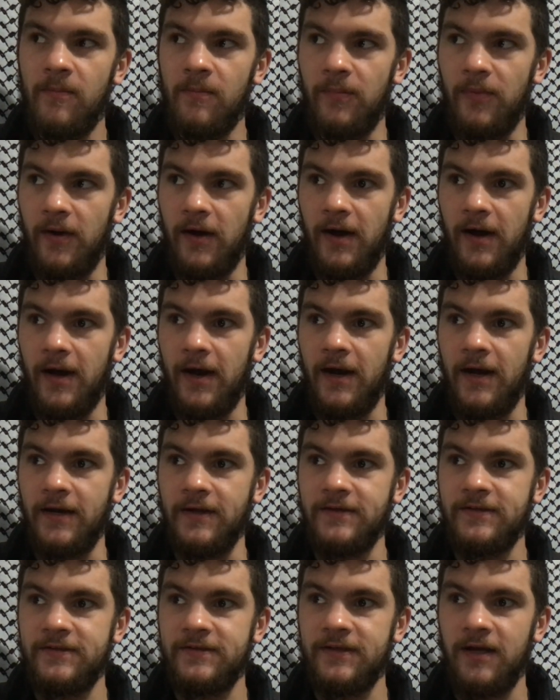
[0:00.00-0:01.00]

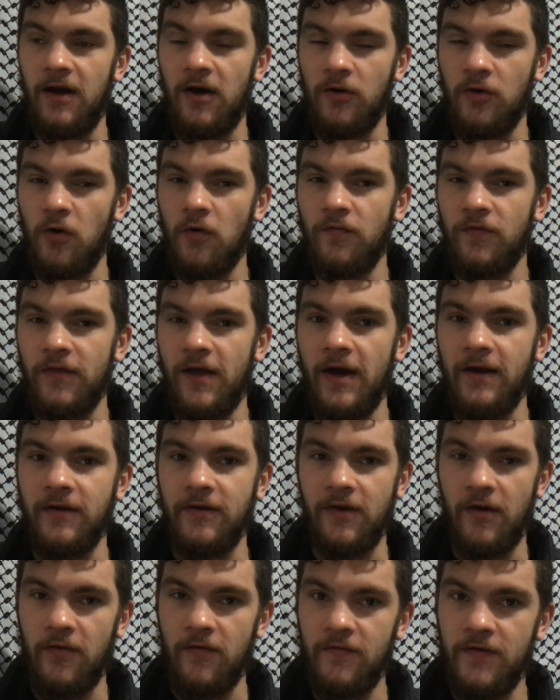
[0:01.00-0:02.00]
but I'll go over that in
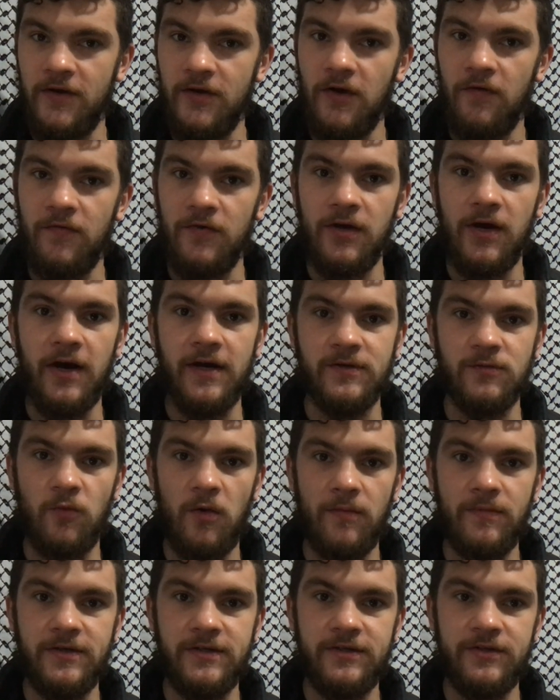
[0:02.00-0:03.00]
another video if you guys
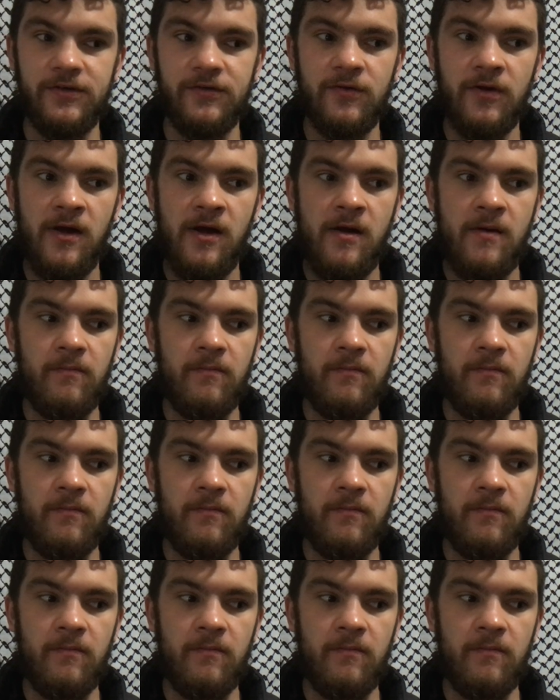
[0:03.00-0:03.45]
want me to.